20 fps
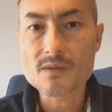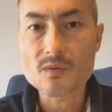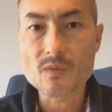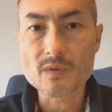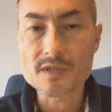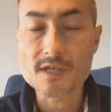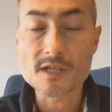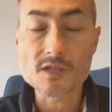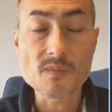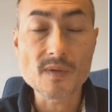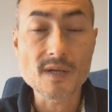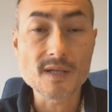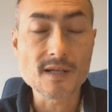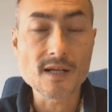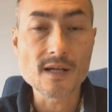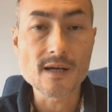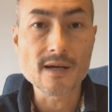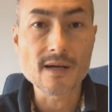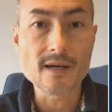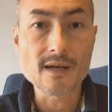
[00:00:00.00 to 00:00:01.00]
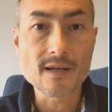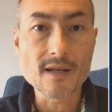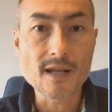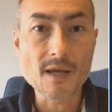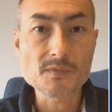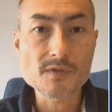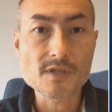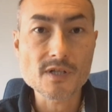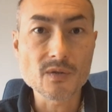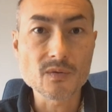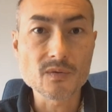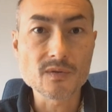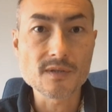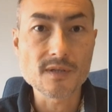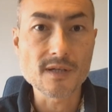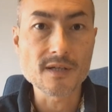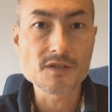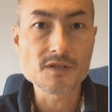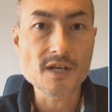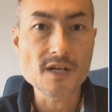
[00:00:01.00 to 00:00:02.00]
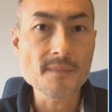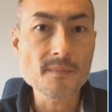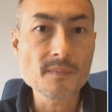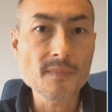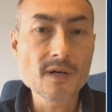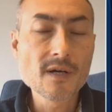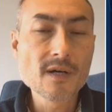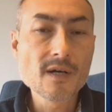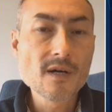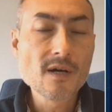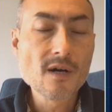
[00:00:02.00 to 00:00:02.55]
which has been an absolute gem